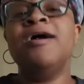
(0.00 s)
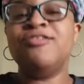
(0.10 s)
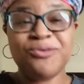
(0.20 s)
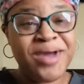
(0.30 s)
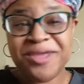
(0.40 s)

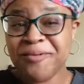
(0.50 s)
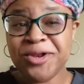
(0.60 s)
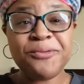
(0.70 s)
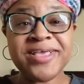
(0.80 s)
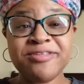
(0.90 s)
To anyone
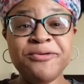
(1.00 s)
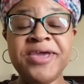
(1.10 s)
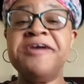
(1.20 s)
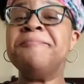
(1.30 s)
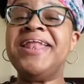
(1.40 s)
who is new
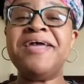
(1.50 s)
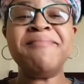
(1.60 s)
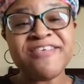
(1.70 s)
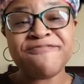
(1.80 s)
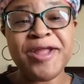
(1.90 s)
here, my name
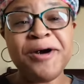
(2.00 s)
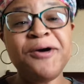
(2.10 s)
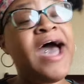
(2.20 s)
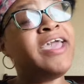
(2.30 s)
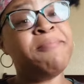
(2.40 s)
is Flo.
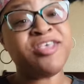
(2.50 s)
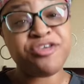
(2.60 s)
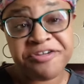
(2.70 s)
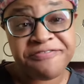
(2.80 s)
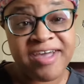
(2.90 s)
I am a
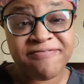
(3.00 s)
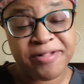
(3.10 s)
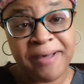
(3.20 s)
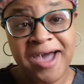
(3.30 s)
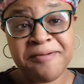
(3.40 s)
certified
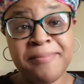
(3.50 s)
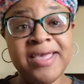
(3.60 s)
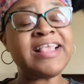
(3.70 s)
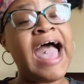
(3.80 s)
phlebotomist.